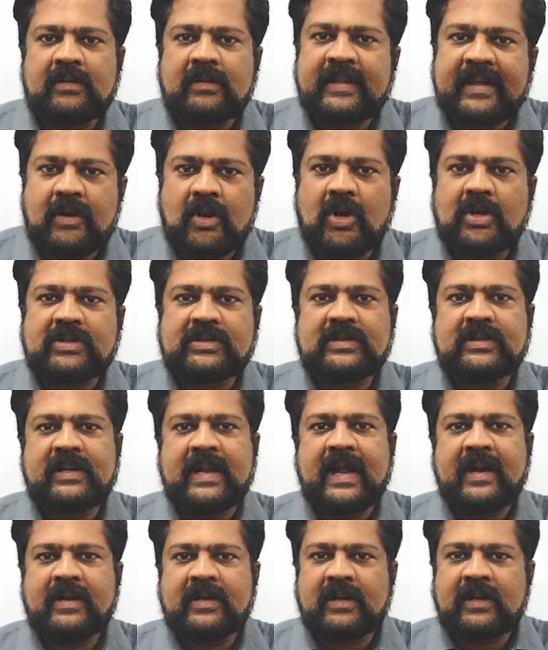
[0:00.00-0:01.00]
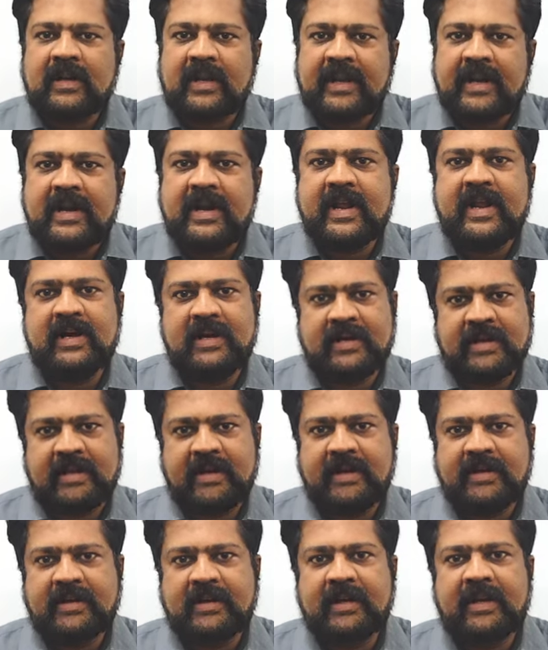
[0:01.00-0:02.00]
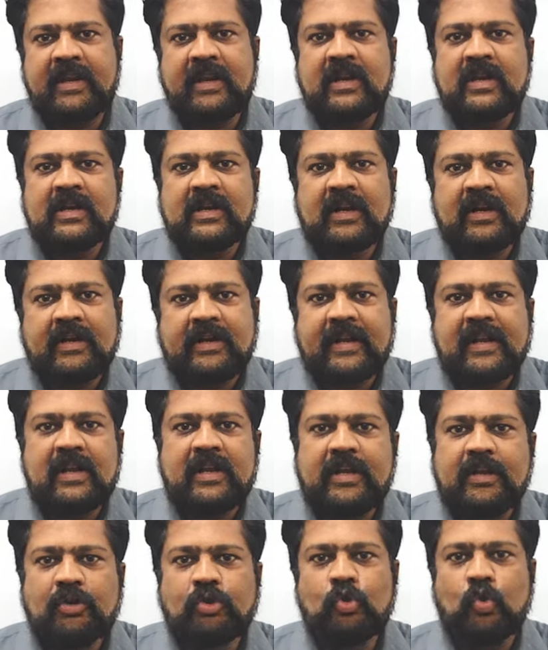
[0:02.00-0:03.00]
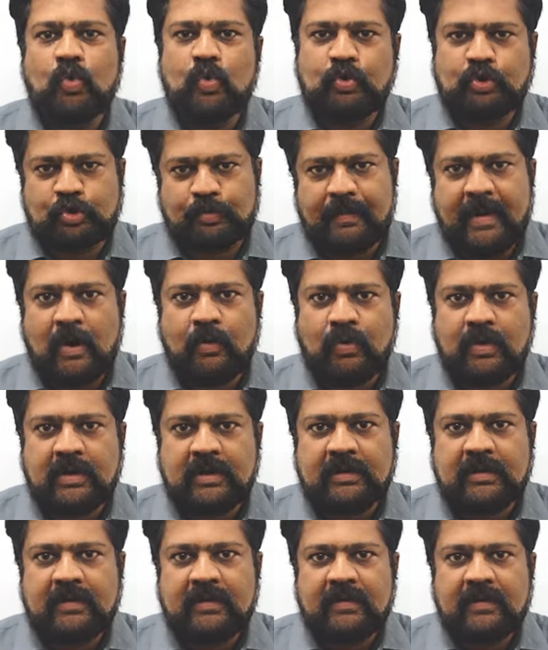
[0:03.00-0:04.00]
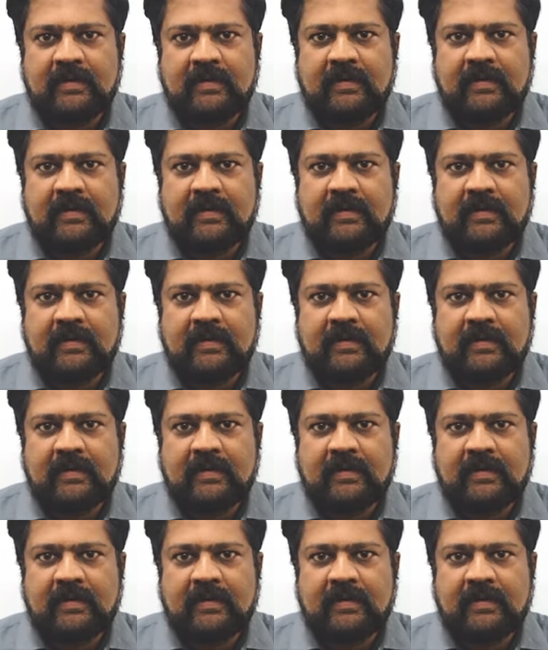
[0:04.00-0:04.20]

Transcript: that Indian territory till Hindu Kush Mountain.